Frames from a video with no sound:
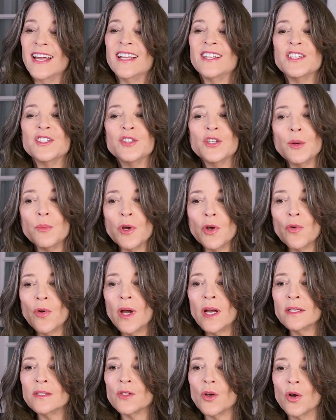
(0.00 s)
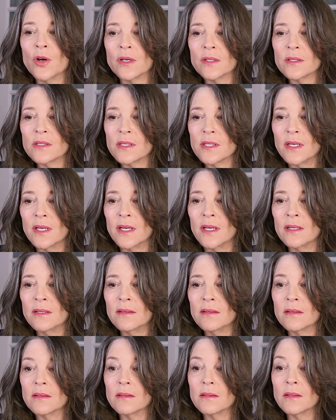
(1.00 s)
And the Democrats aren't
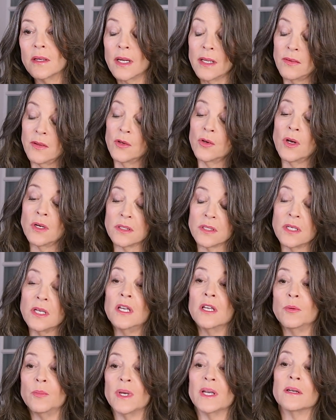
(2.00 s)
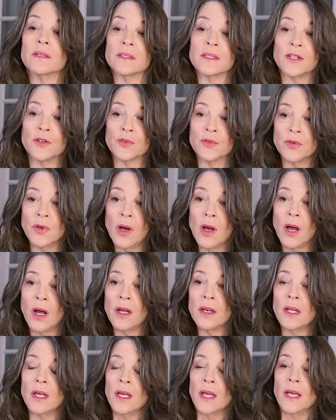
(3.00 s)
seen, and they're not seen because they're
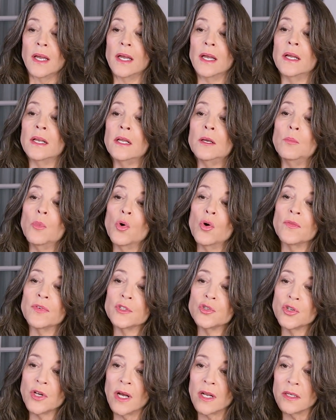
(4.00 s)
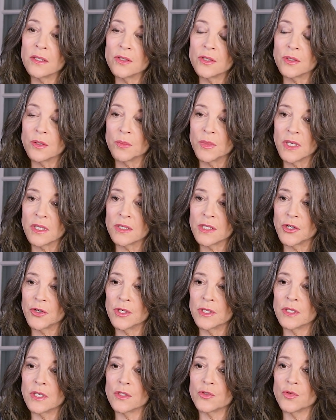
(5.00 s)
not any more of a challenge to the
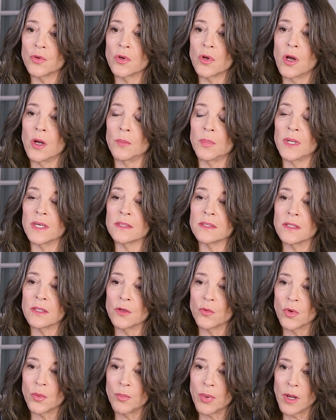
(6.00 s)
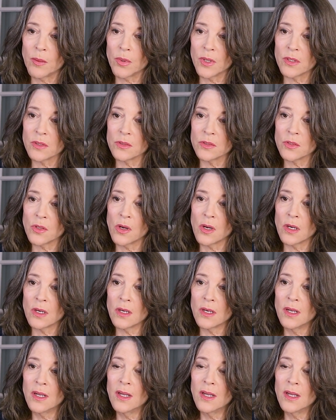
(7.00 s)
military-industrial complex than the Republicans are.